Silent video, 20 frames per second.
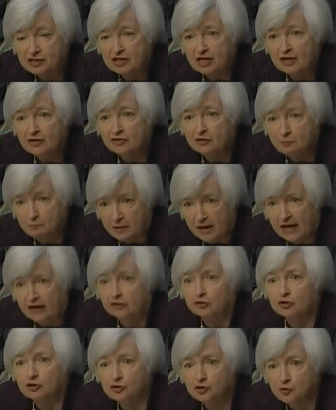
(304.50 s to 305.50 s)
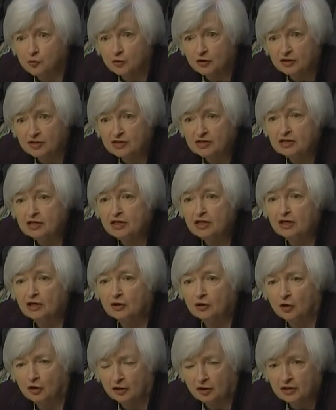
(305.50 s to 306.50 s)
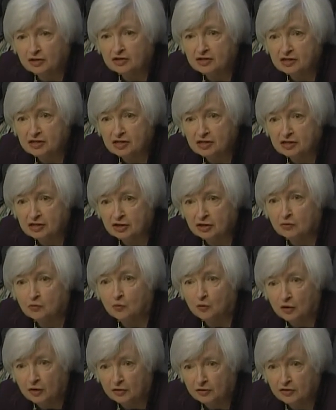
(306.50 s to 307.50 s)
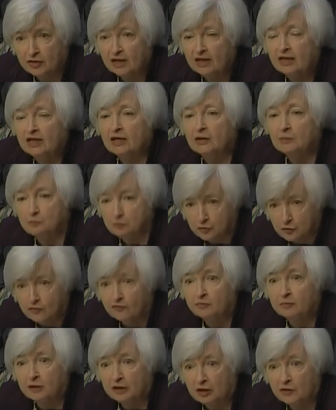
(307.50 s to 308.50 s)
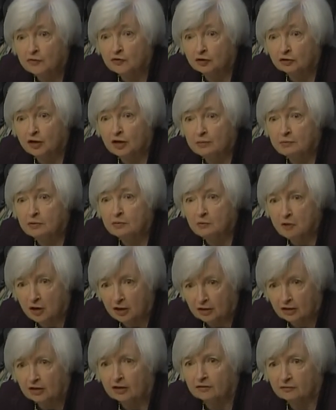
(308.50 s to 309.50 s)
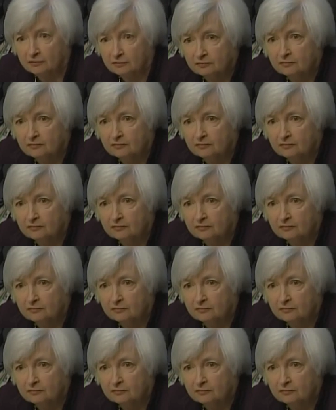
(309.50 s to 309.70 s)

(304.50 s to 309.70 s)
say the patterns we're seeing are consistent with improvement in the labor market.